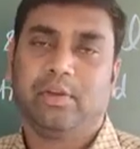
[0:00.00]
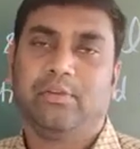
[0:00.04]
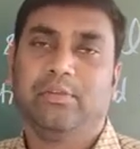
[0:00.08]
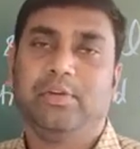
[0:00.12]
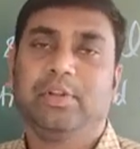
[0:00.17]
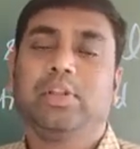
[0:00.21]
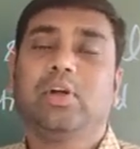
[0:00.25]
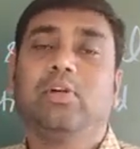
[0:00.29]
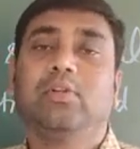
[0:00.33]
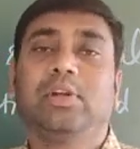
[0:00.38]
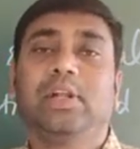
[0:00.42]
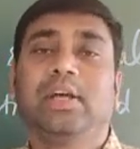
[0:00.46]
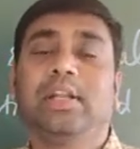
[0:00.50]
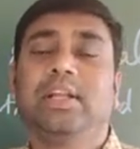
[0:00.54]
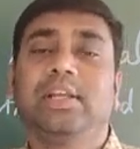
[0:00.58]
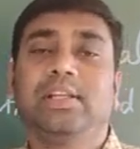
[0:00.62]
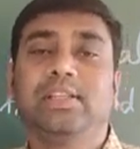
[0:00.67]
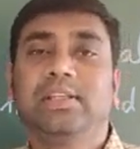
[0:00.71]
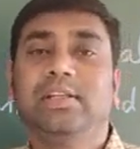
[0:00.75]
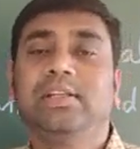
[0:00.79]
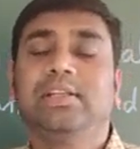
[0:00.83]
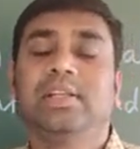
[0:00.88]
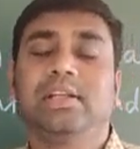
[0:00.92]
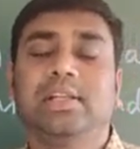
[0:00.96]
Without
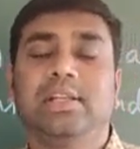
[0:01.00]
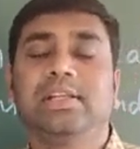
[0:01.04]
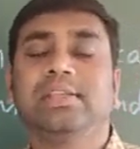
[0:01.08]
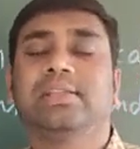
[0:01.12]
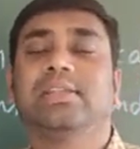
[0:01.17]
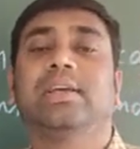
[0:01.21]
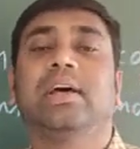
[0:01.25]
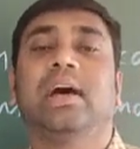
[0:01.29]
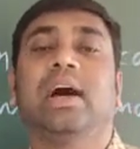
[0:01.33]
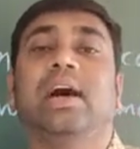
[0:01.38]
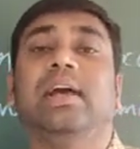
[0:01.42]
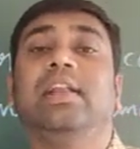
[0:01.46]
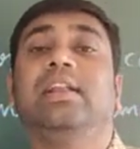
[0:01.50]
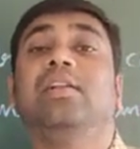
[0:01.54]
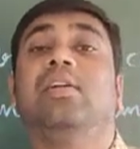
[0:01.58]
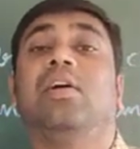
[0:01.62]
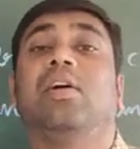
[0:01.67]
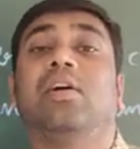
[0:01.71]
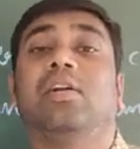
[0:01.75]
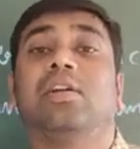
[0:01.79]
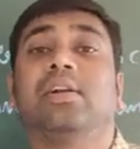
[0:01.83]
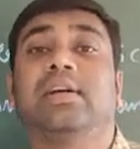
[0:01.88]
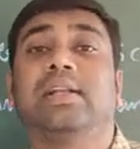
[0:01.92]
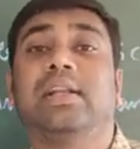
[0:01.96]
arranging, that is
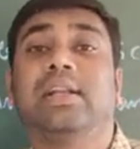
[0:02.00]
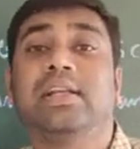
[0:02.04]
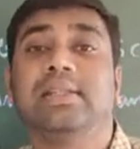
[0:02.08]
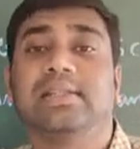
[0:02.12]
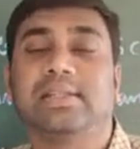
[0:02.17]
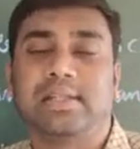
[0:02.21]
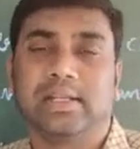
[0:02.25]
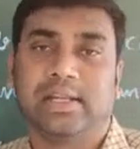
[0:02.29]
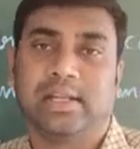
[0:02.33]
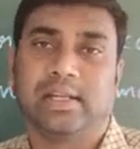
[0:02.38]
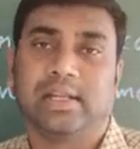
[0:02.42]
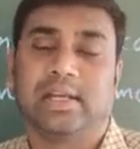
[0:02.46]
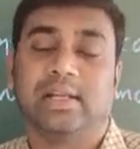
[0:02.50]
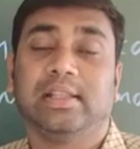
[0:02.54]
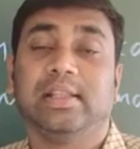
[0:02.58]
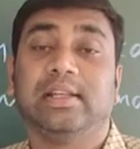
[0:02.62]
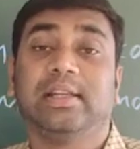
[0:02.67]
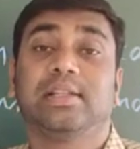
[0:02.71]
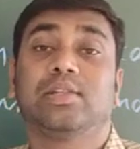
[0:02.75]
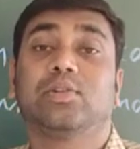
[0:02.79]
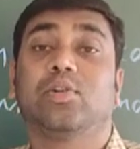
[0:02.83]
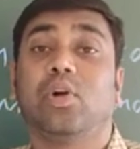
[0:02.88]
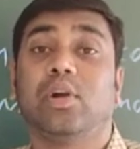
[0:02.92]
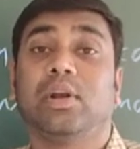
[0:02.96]
unorganized data, that
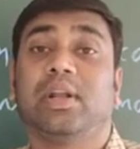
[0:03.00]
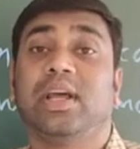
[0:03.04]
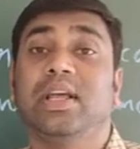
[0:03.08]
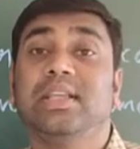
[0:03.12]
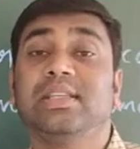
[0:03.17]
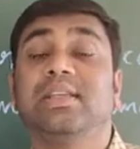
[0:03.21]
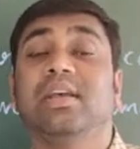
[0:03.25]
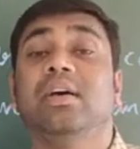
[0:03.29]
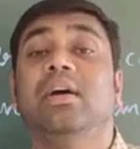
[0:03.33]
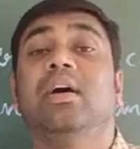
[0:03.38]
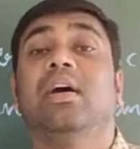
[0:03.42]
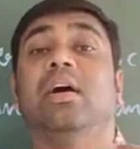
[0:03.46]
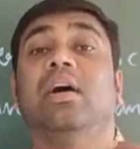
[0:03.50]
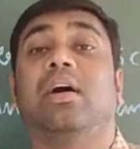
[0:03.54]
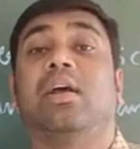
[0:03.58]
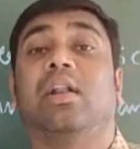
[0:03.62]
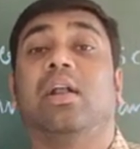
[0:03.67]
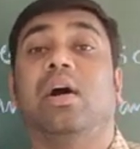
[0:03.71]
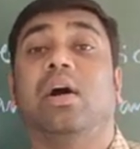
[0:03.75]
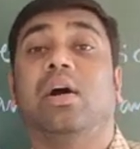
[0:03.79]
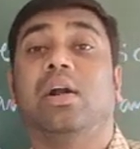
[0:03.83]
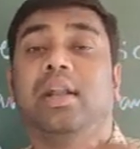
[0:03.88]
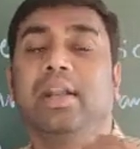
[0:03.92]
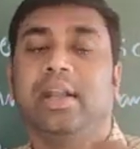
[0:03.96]
is called as
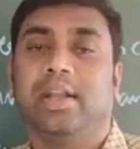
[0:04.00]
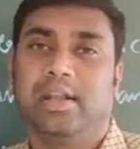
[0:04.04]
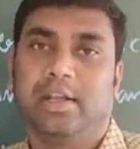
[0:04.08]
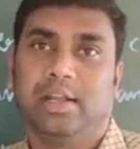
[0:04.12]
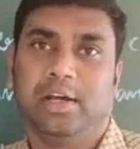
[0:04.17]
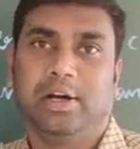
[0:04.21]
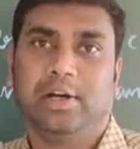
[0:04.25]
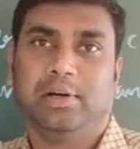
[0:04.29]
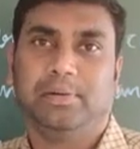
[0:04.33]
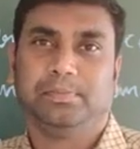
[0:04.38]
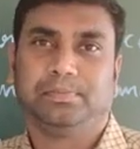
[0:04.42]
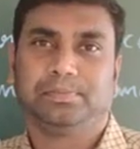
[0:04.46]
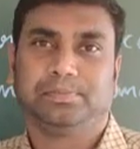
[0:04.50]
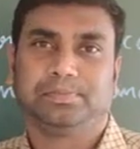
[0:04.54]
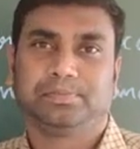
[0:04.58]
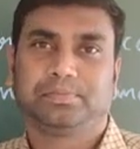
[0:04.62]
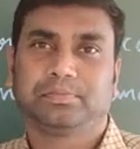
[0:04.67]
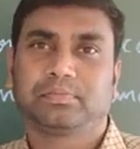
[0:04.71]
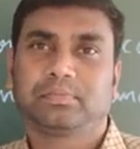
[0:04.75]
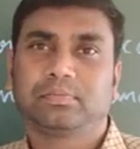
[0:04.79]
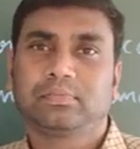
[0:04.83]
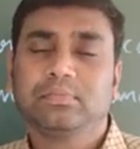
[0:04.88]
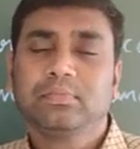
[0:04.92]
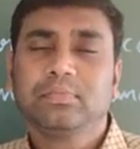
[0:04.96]
raw data.
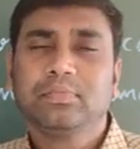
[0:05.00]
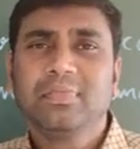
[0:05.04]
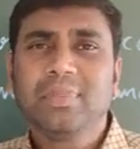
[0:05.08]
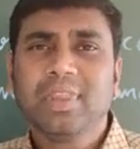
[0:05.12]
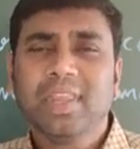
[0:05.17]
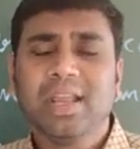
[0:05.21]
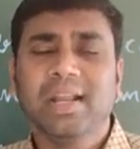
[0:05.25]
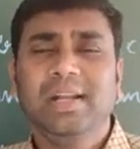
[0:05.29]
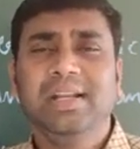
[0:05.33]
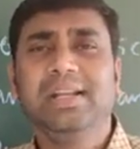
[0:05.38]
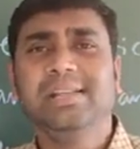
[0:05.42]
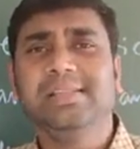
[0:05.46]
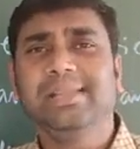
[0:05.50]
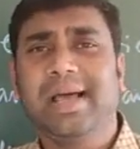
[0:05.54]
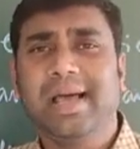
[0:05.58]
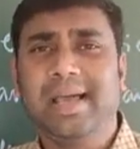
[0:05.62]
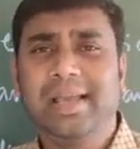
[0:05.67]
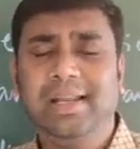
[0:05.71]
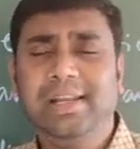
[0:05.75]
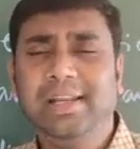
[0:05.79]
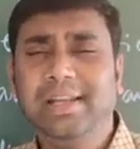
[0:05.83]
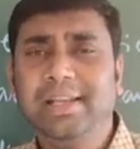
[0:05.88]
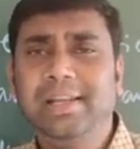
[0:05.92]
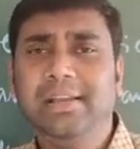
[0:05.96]
It is
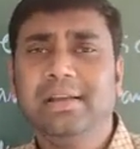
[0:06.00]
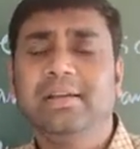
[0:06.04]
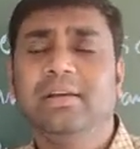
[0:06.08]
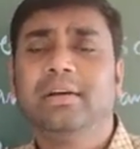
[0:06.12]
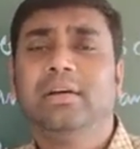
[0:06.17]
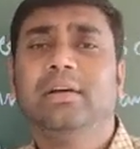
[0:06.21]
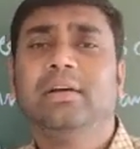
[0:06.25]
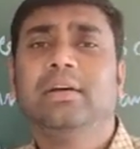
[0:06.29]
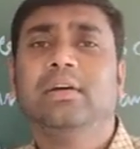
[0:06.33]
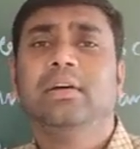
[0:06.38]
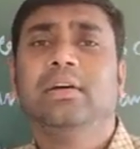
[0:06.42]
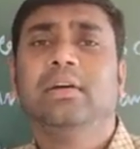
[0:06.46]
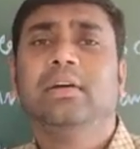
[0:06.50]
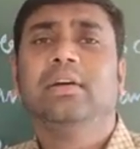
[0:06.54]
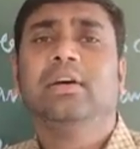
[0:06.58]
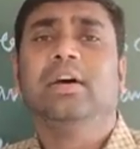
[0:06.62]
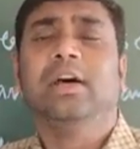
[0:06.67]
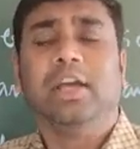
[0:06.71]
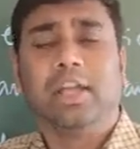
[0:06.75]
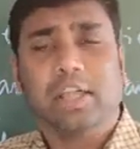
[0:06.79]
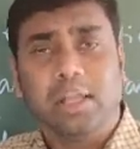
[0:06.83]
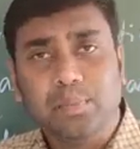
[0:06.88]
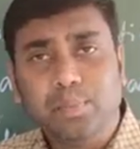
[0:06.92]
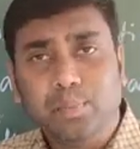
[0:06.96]
highly
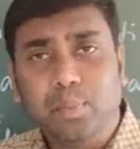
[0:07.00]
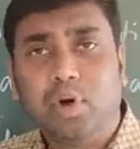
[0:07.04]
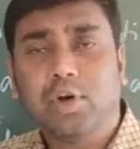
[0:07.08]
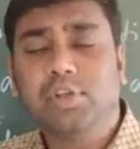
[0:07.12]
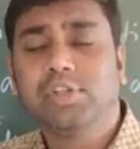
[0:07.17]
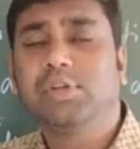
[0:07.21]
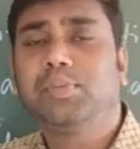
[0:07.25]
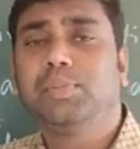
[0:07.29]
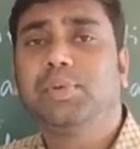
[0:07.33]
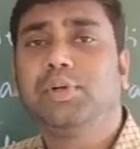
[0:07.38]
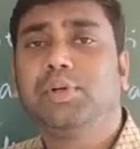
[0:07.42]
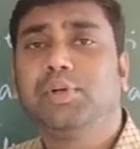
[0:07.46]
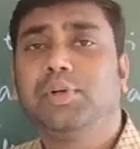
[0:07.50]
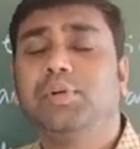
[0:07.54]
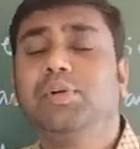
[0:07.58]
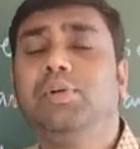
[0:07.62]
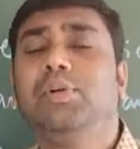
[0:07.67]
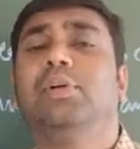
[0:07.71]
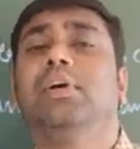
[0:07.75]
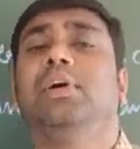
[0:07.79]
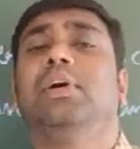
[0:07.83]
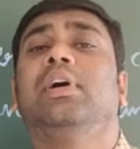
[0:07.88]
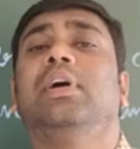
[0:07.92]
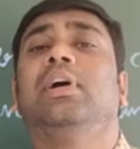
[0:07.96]
impossible
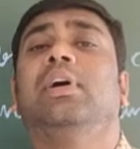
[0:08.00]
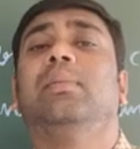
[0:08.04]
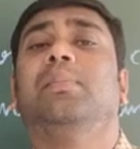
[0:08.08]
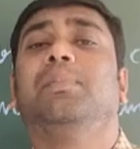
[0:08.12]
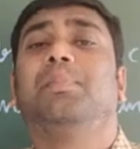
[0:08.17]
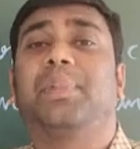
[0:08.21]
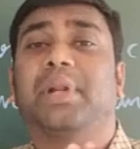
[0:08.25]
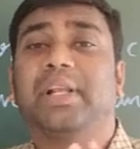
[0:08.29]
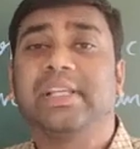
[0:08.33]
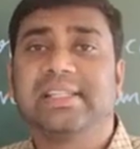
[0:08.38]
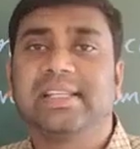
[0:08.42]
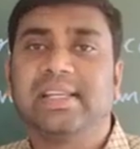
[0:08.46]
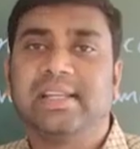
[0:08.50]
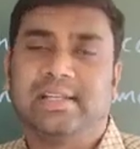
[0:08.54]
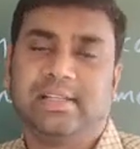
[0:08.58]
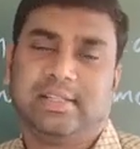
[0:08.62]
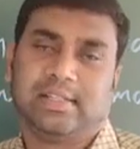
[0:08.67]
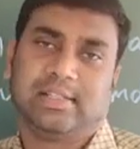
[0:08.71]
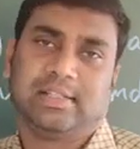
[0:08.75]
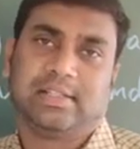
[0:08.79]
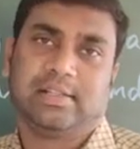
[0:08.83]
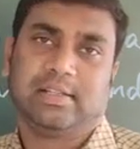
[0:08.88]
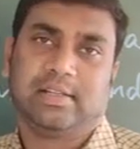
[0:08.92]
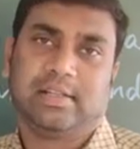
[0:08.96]
to present.